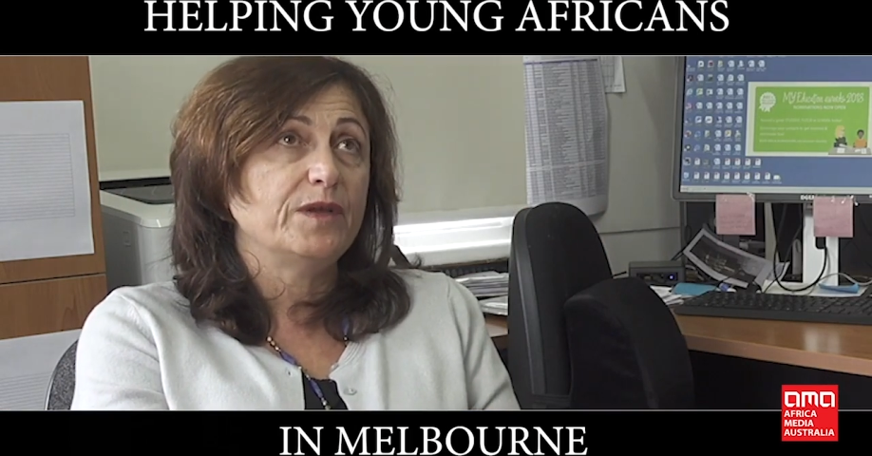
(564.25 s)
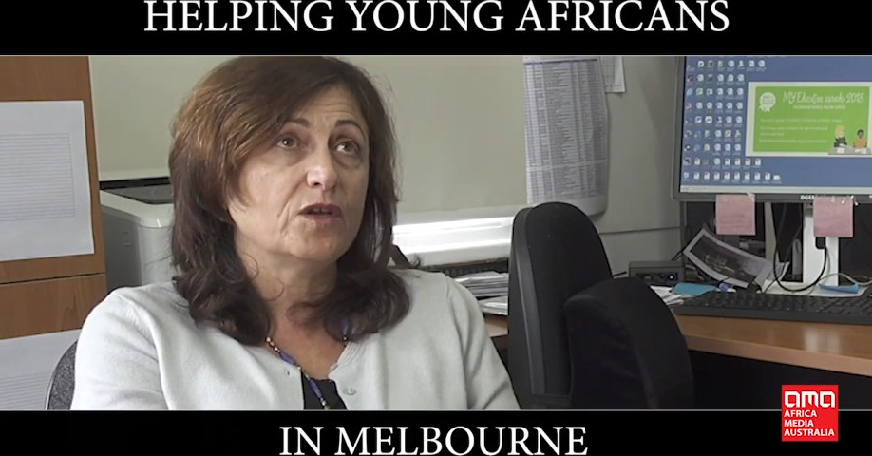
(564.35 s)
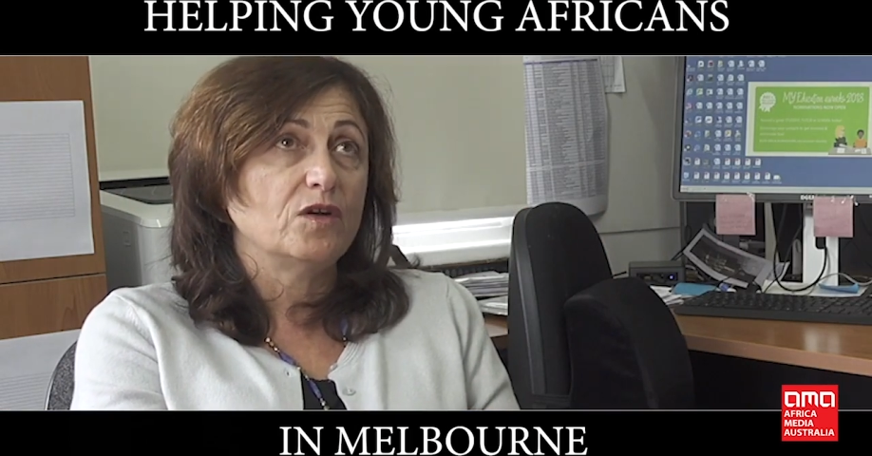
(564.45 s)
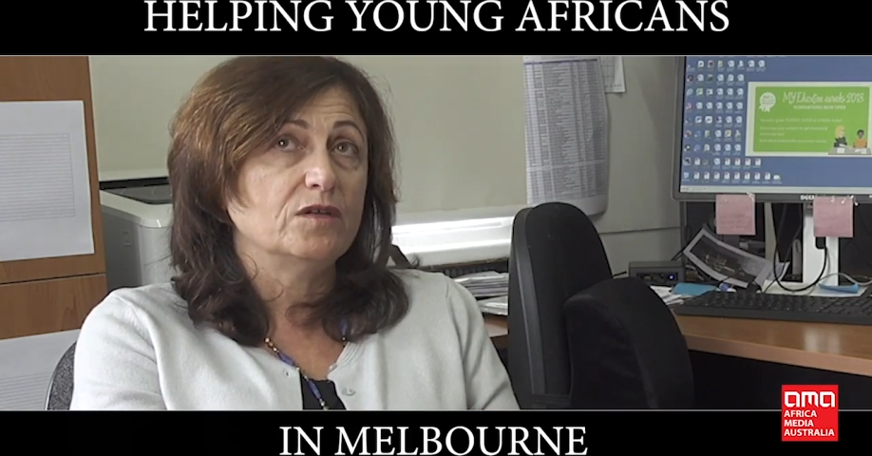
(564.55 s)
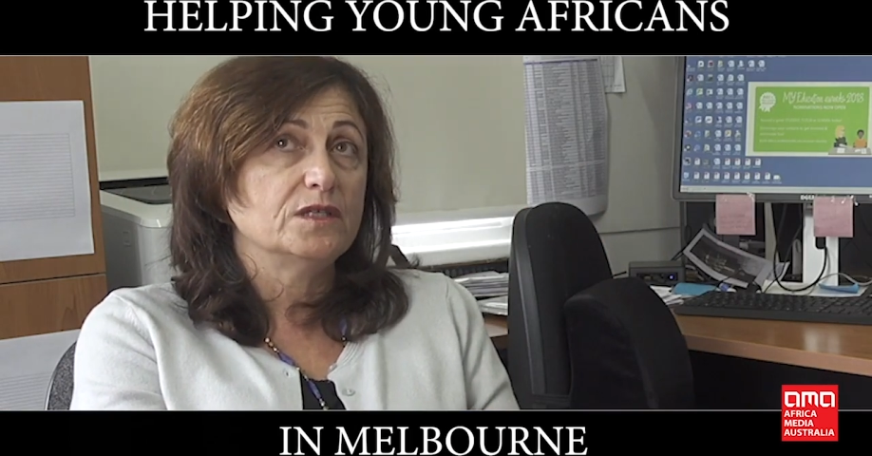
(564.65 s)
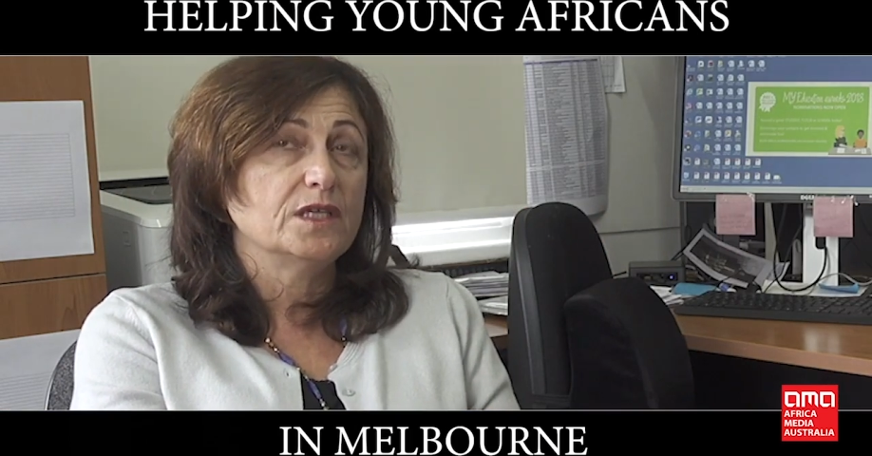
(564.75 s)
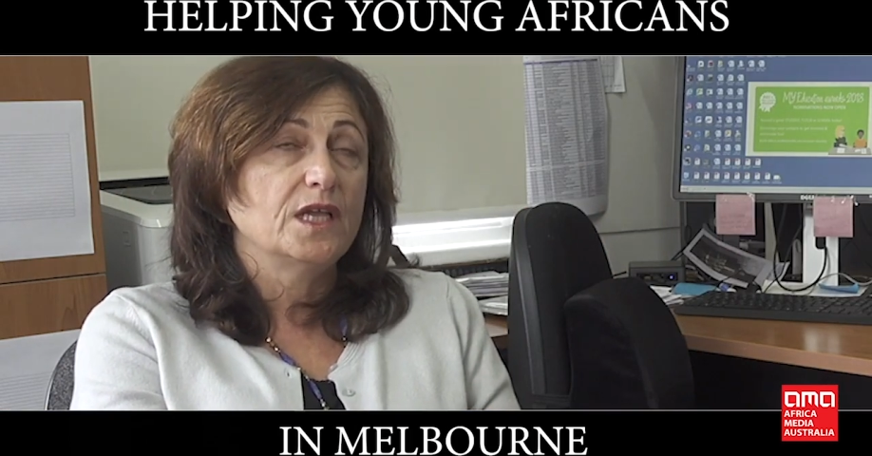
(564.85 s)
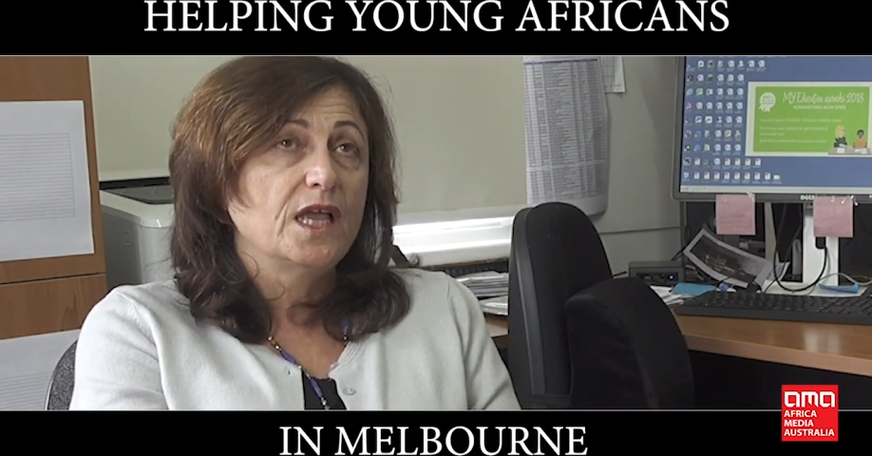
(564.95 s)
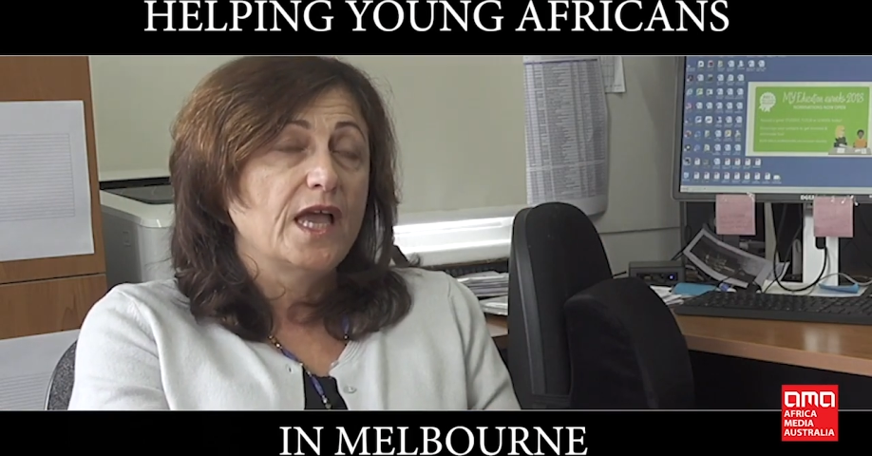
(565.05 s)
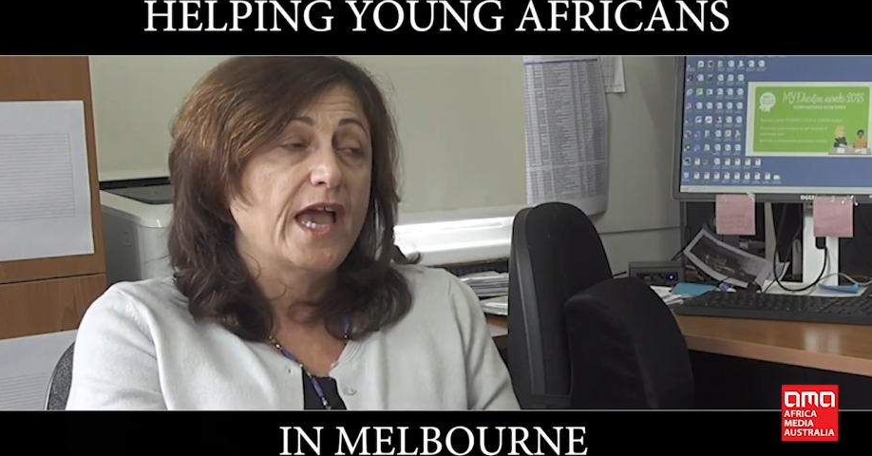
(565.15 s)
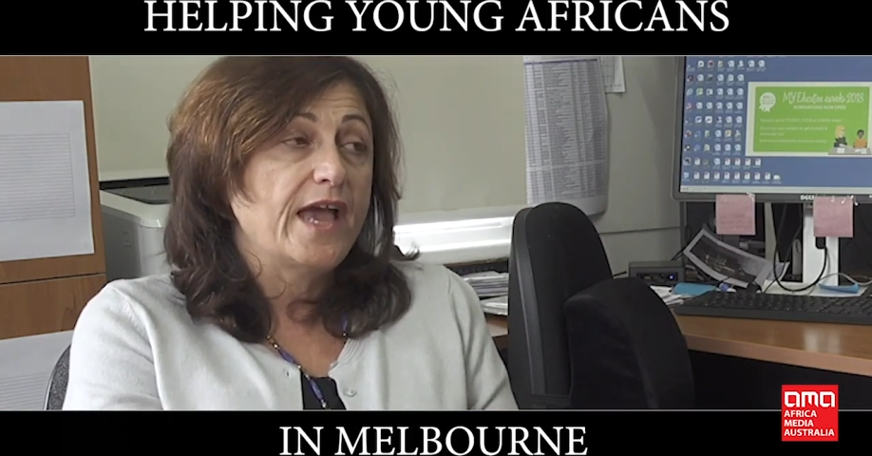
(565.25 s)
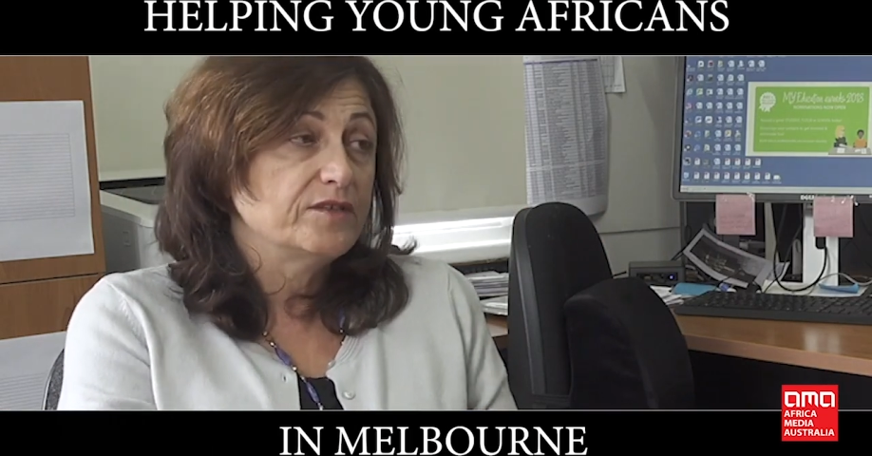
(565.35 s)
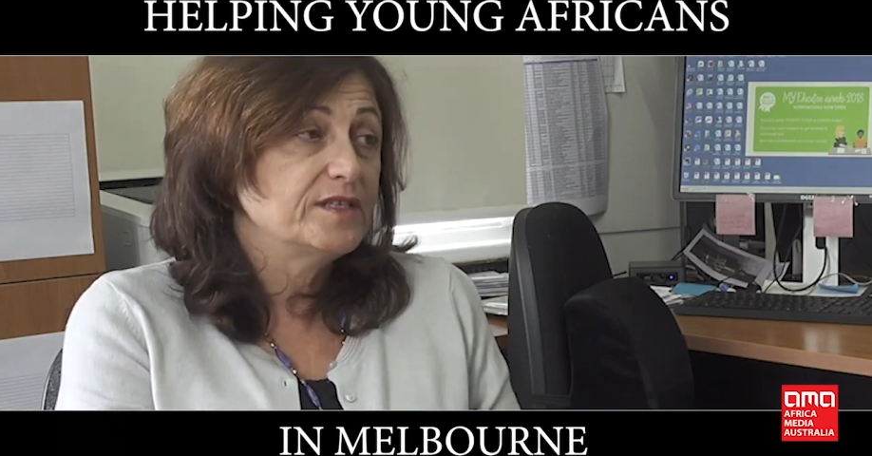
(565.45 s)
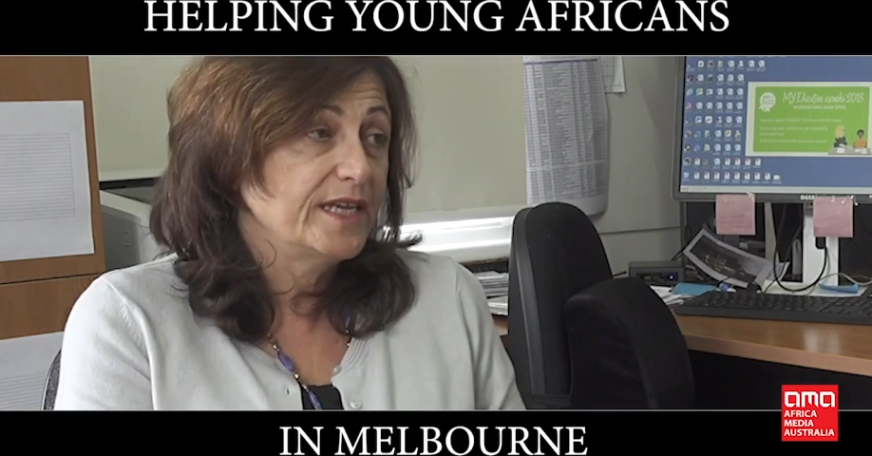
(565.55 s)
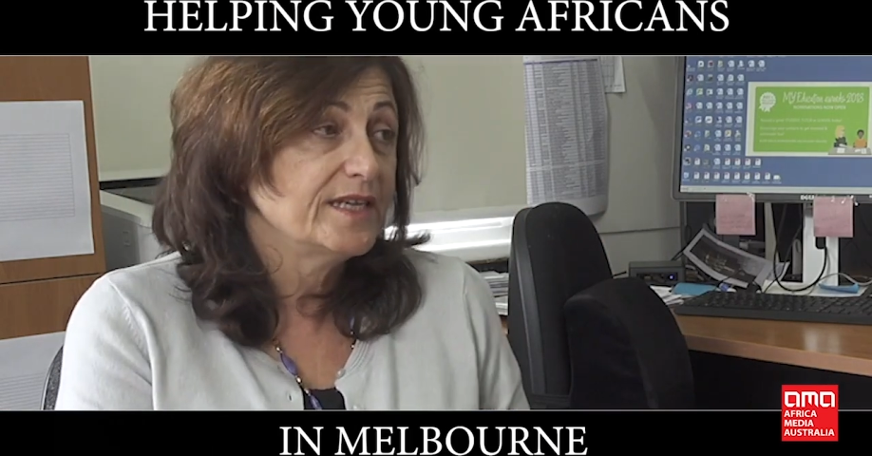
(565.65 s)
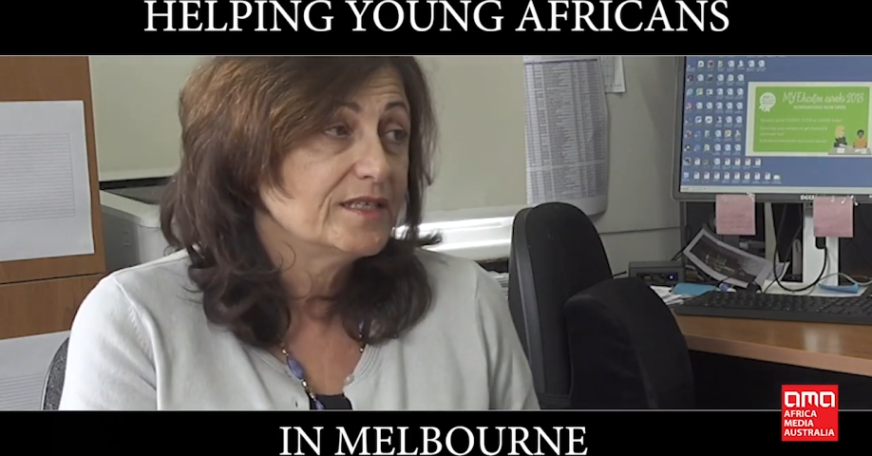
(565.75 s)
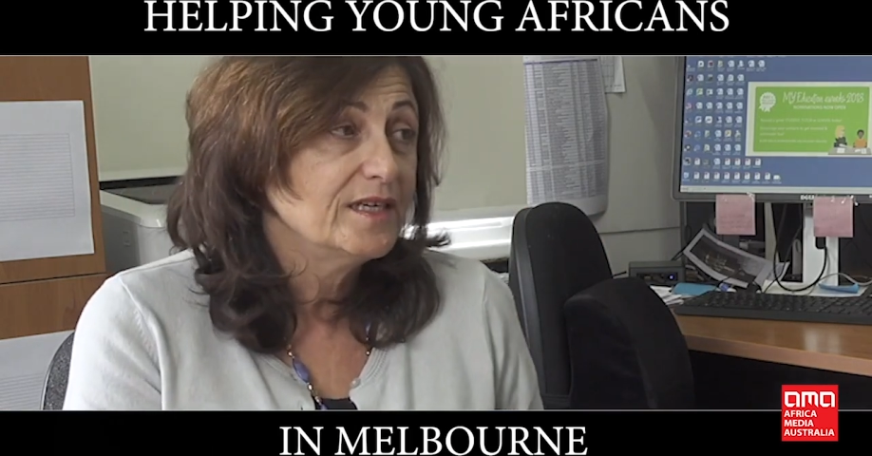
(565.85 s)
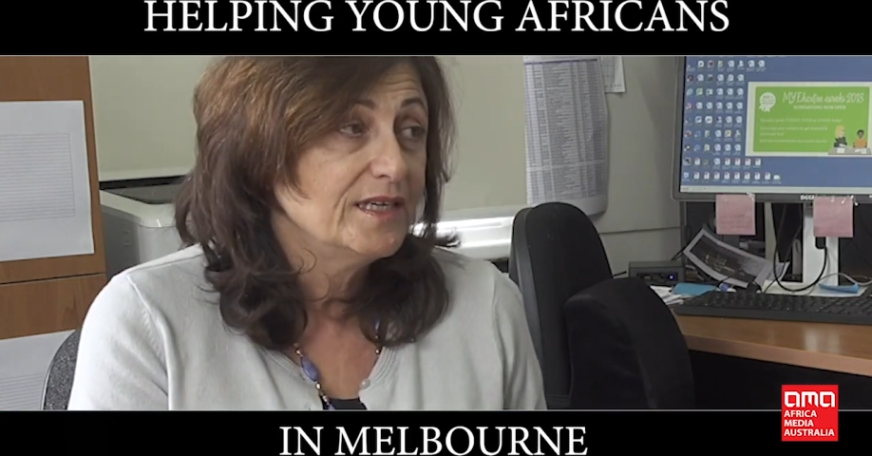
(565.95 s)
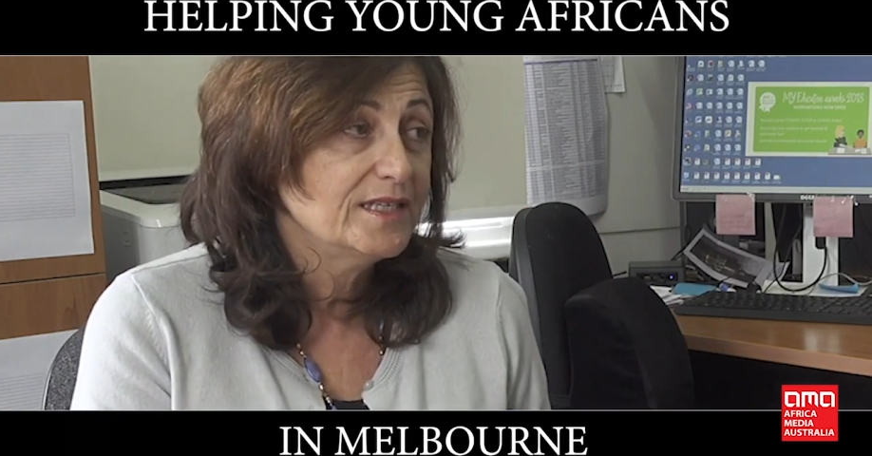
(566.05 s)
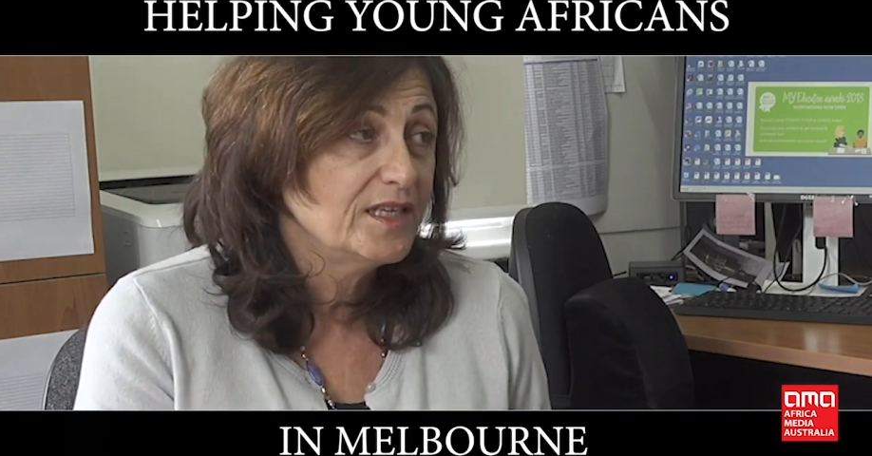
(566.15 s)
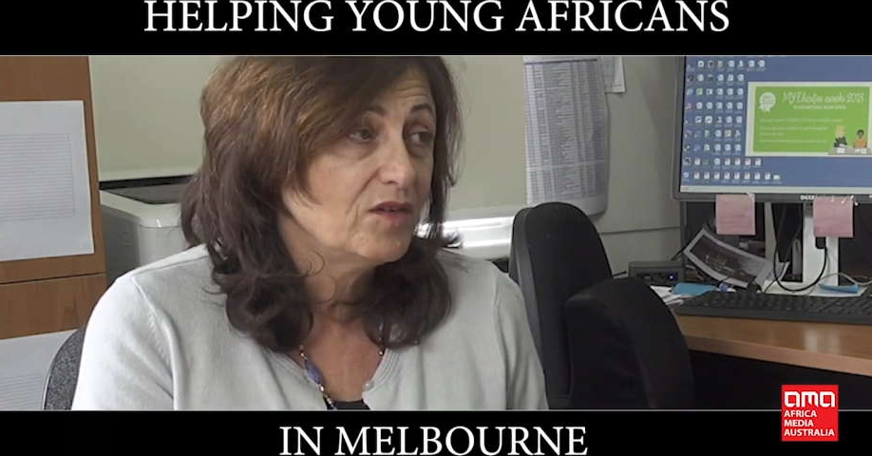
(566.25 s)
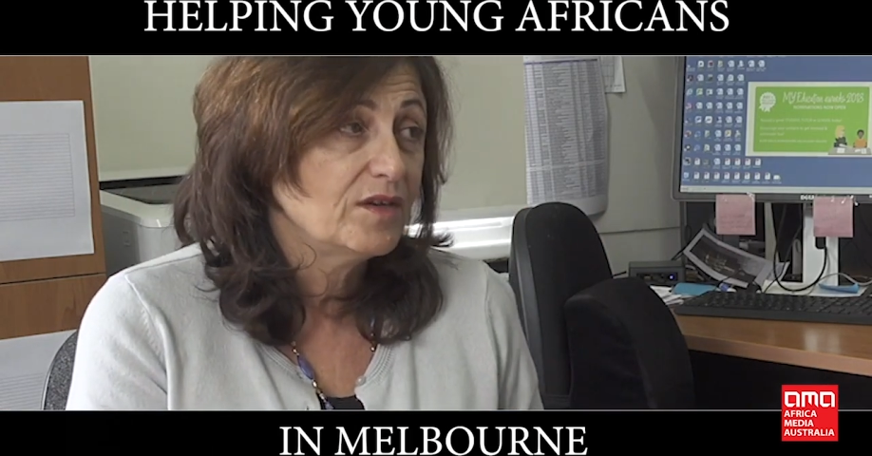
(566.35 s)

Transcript: because our sector as a